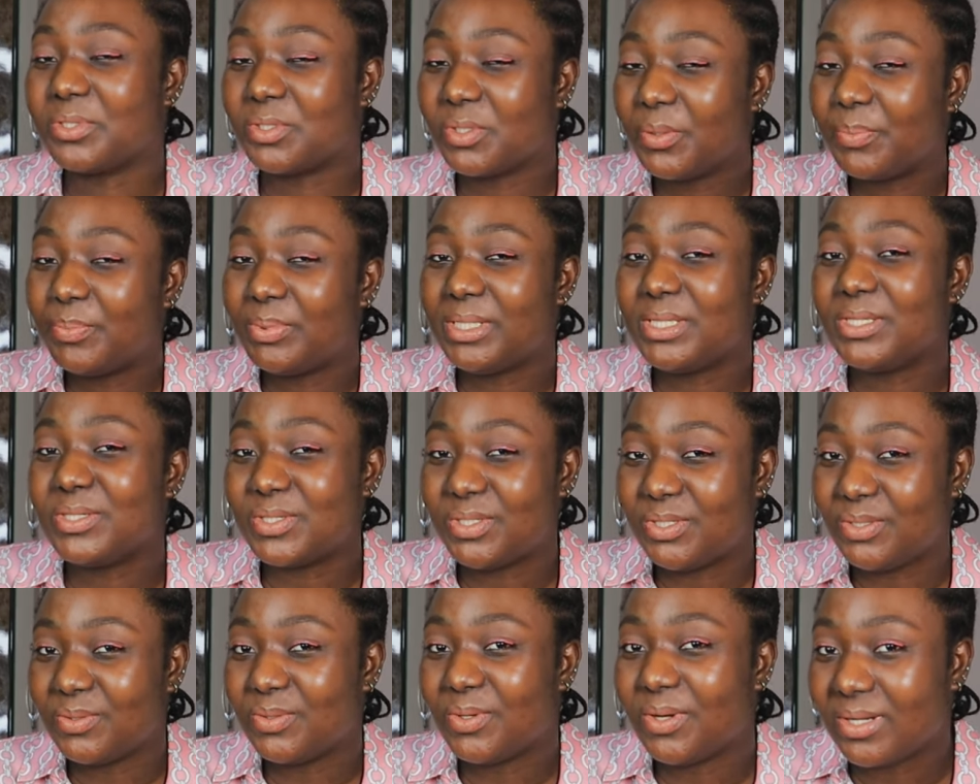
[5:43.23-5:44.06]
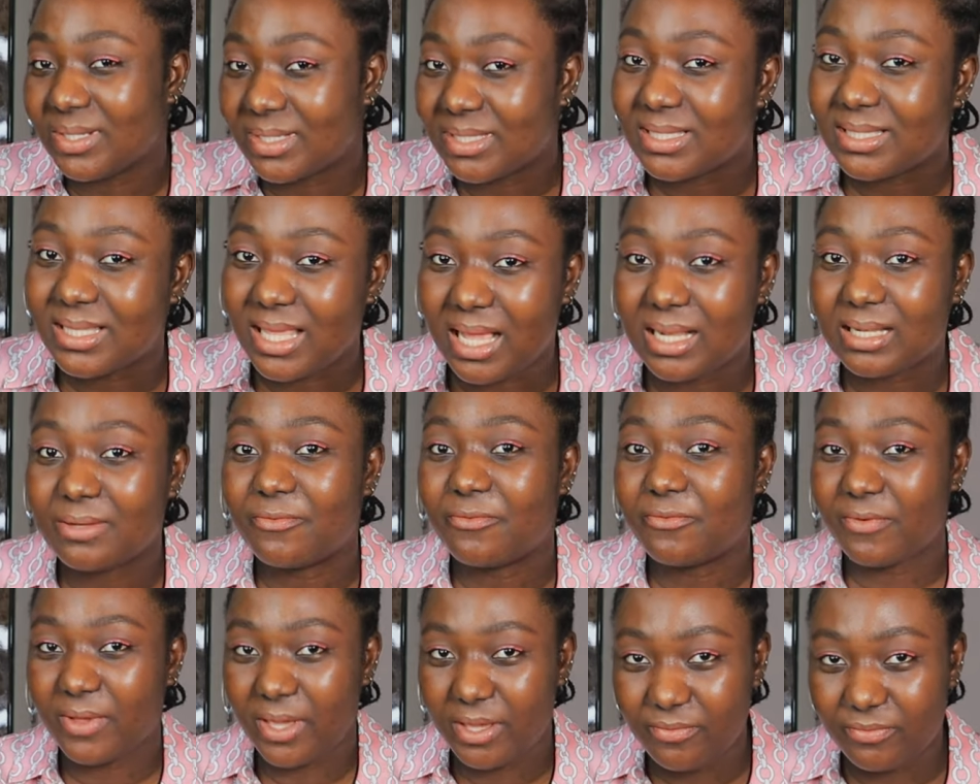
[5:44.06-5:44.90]
So please do us
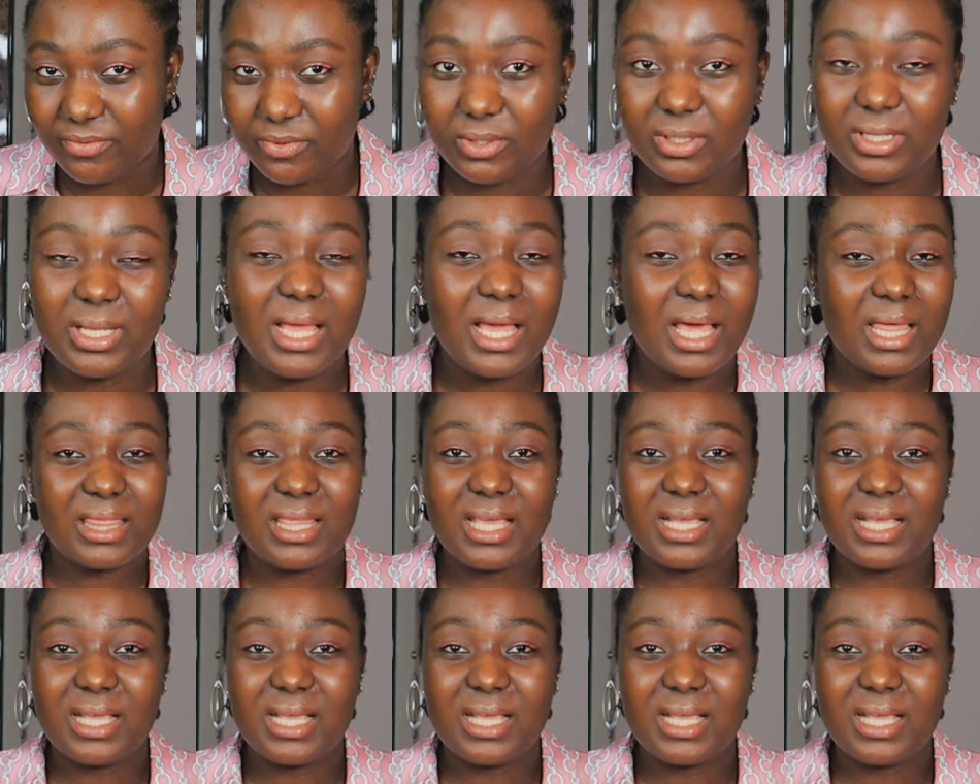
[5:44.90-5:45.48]
that favor.